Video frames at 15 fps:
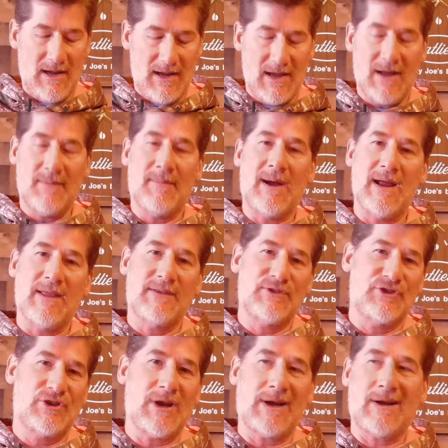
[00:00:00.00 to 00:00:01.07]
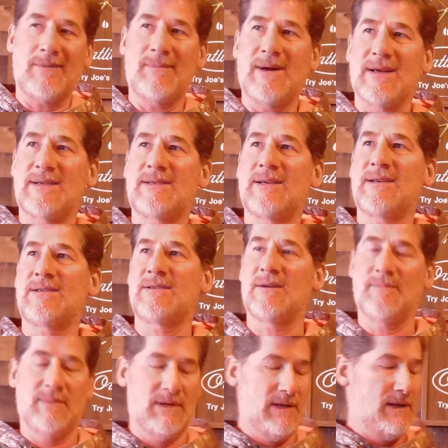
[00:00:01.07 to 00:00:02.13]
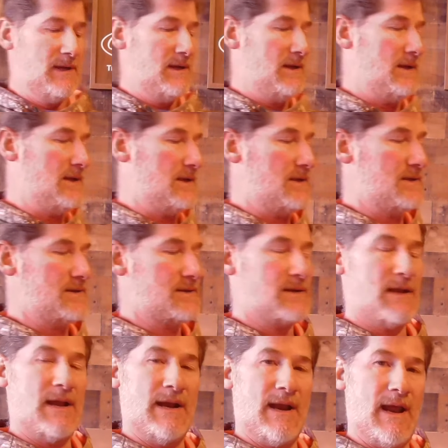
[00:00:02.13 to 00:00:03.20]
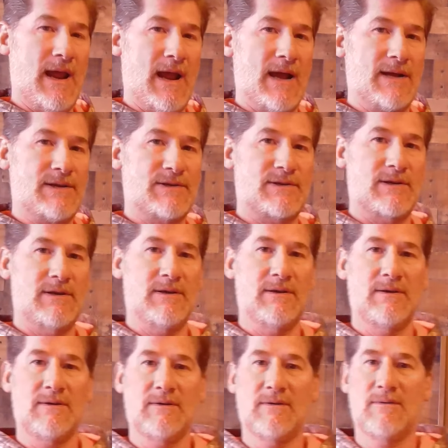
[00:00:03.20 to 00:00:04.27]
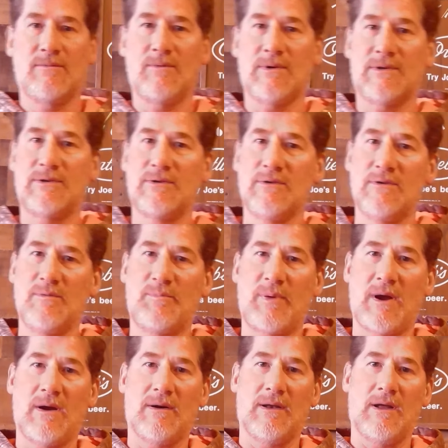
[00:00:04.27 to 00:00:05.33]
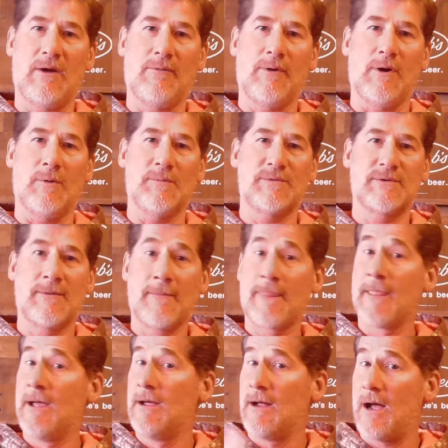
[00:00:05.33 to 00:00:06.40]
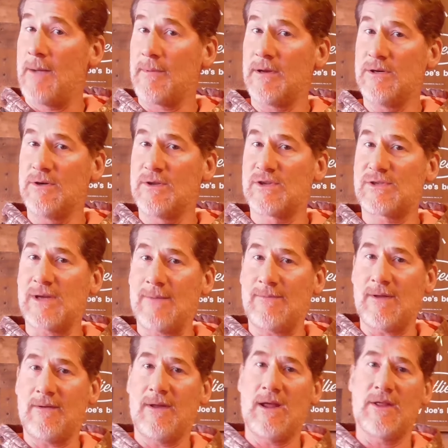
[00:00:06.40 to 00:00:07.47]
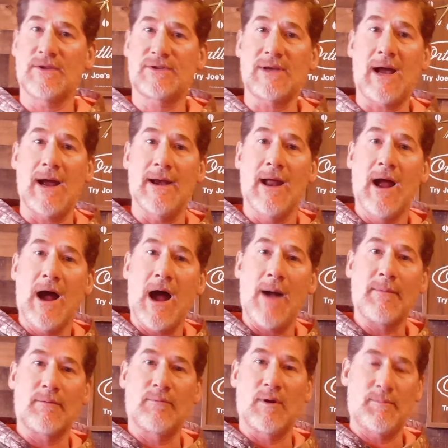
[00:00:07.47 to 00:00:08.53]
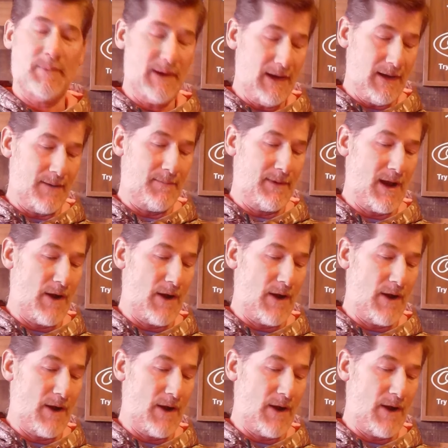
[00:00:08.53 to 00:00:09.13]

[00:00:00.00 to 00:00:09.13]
And my check on my system is an X with two parallel ropes. I'm gonna do the same thing the other side. I'm gonna repeat it.